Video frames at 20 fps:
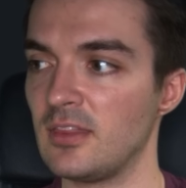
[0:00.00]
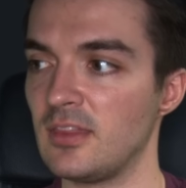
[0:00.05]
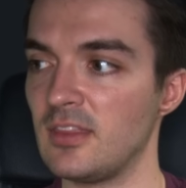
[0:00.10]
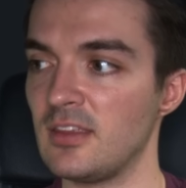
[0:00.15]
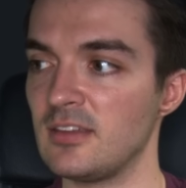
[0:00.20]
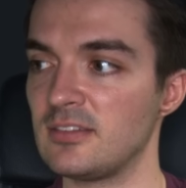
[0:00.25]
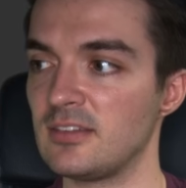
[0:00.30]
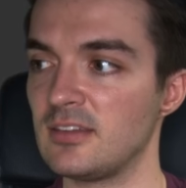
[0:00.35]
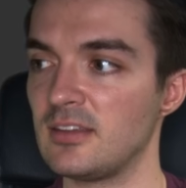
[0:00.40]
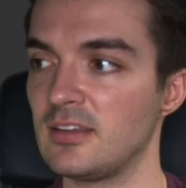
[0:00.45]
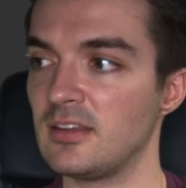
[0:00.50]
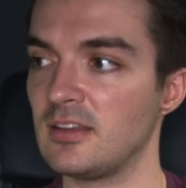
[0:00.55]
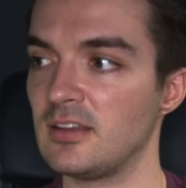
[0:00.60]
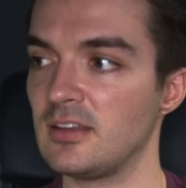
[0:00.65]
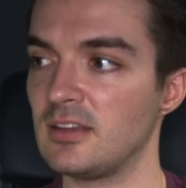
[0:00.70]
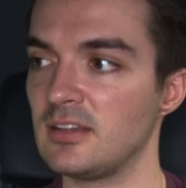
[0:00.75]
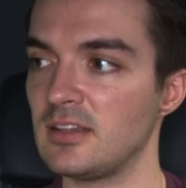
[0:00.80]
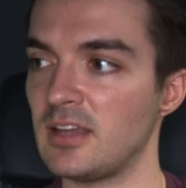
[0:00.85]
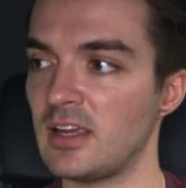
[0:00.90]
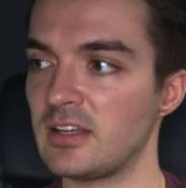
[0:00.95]

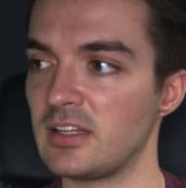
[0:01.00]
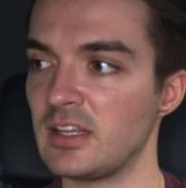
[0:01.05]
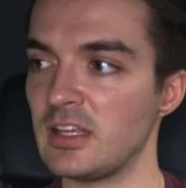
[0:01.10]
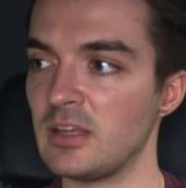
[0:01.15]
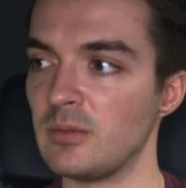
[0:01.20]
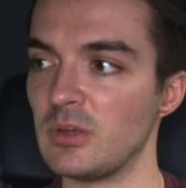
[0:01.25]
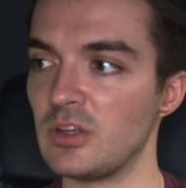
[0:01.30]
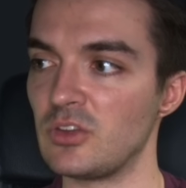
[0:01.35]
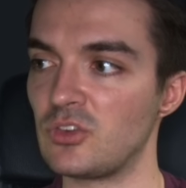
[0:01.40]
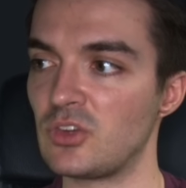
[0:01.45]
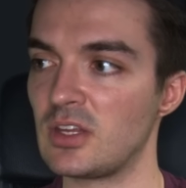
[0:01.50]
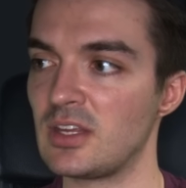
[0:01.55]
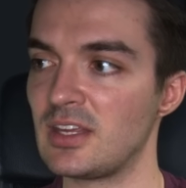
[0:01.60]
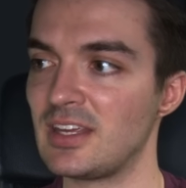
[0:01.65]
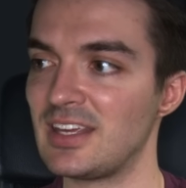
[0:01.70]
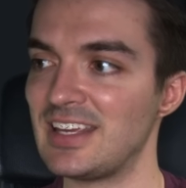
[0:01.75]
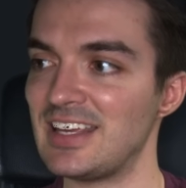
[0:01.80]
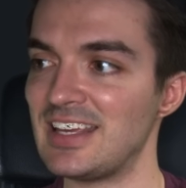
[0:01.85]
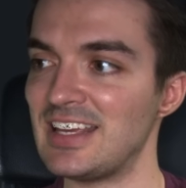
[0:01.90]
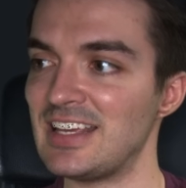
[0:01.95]
this.image
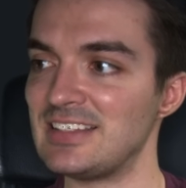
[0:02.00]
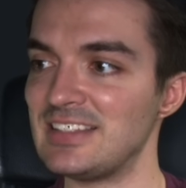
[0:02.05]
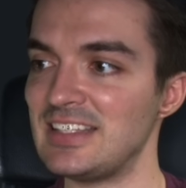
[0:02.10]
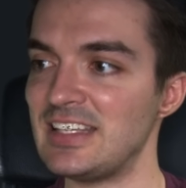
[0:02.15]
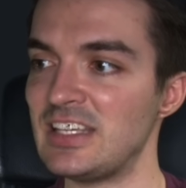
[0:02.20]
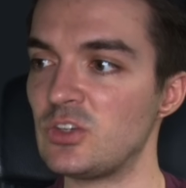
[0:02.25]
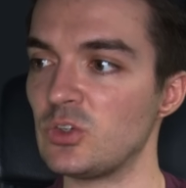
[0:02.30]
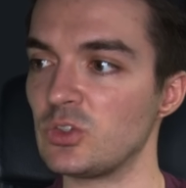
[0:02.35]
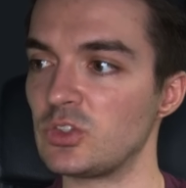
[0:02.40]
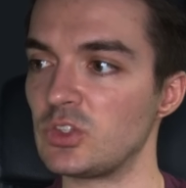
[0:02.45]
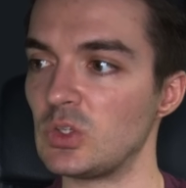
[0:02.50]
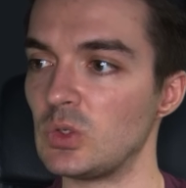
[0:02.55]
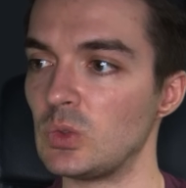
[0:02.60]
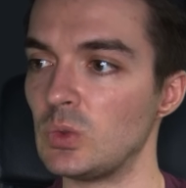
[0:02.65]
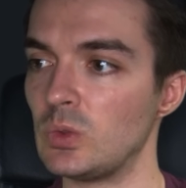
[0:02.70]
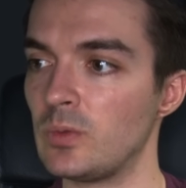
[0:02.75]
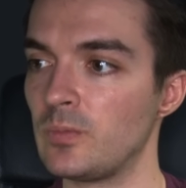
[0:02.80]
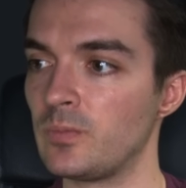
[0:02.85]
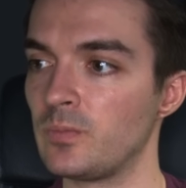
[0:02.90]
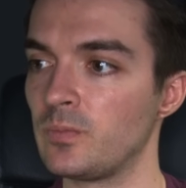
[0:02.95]
is equal
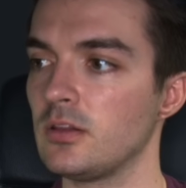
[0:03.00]
to